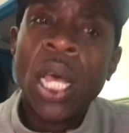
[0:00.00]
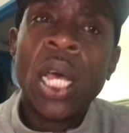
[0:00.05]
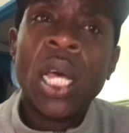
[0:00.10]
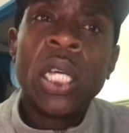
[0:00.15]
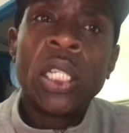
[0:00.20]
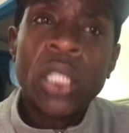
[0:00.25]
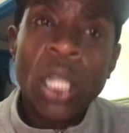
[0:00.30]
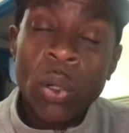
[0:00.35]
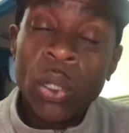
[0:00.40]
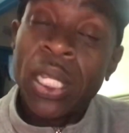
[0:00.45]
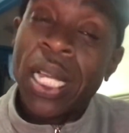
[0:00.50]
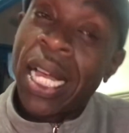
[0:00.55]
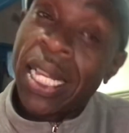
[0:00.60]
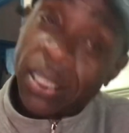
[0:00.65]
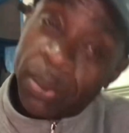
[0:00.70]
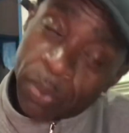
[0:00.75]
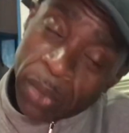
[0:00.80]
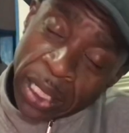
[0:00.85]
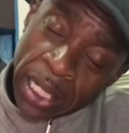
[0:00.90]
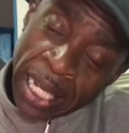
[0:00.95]
So, as
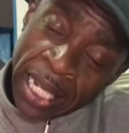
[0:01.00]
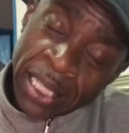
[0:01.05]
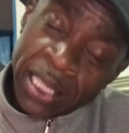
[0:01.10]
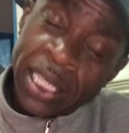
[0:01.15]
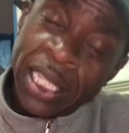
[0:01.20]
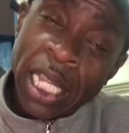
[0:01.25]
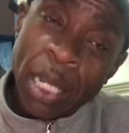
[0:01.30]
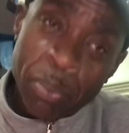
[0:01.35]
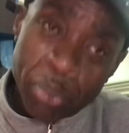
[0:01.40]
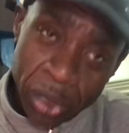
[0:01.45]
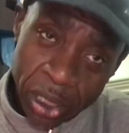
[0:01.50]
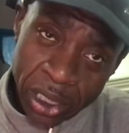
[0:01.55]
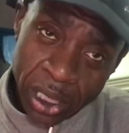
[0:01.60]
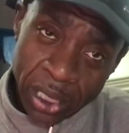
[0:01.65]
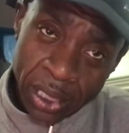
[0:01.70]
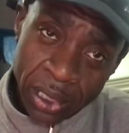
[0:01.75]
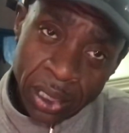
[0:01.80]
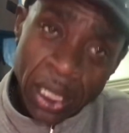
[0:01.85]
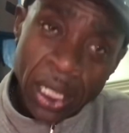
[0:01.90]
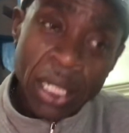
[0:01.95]
Insolate
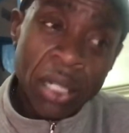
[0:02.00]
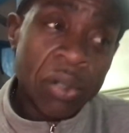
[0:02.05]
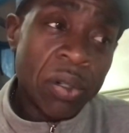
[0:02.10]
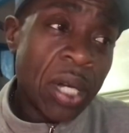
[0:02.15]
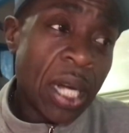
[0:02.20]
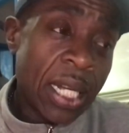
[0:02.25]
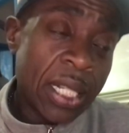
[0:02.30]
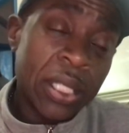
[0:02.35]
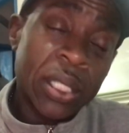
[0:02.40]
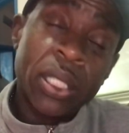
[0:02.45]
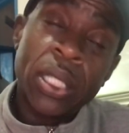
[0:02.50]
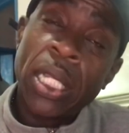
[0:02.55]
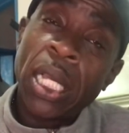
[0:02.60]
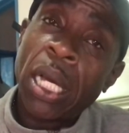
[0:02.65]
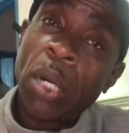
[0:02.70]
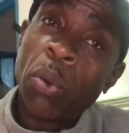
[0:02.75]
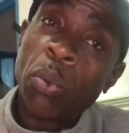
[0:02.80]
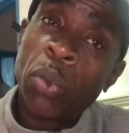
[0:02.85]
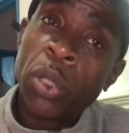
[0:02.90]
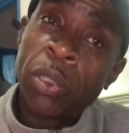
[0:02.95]
Britain, right,
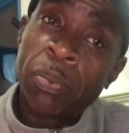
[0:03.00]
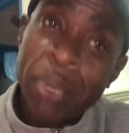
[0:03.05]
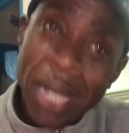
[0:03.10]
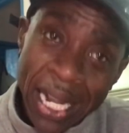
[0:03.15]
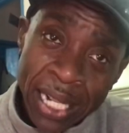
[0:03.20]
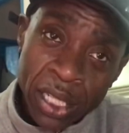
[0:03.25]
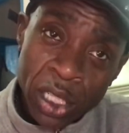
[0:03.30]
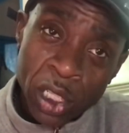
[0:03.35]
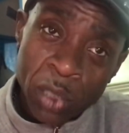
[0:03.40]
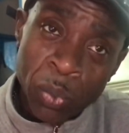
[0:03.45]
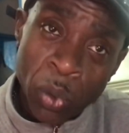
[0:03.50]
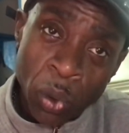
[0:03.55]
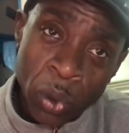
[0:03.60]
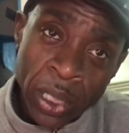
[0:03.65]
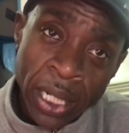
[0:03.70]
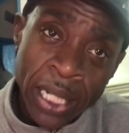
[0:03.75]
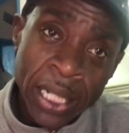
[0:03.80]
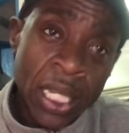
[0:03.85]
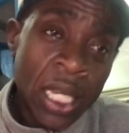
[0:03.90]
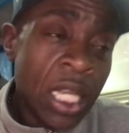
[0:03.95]
was back this
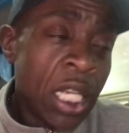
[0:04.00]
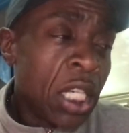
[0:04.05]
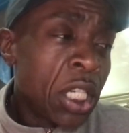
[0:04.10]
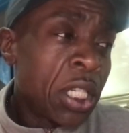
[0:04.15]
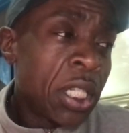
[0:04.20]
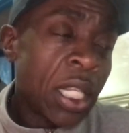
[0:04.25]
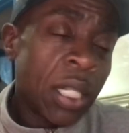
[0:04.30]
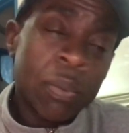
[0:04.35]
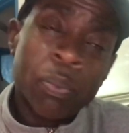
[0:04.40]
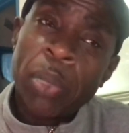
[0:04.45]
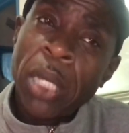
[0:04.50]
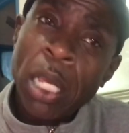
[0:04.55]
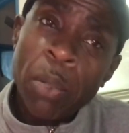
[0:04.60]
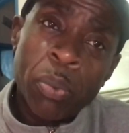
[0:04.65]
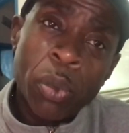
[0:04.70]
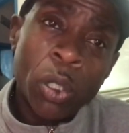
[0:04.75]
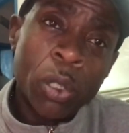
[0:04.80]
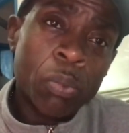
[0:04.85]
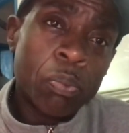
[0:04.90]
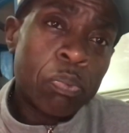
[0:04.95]
morning,
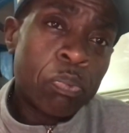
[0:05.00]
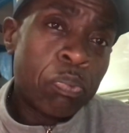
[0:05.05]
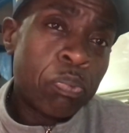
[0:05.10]
people,